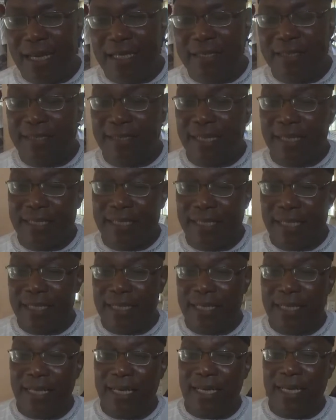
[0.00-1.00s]
structure,
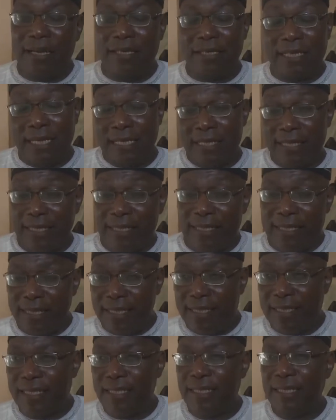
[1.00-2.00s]
36
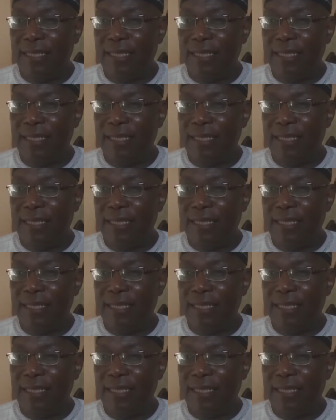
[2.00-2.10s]
states,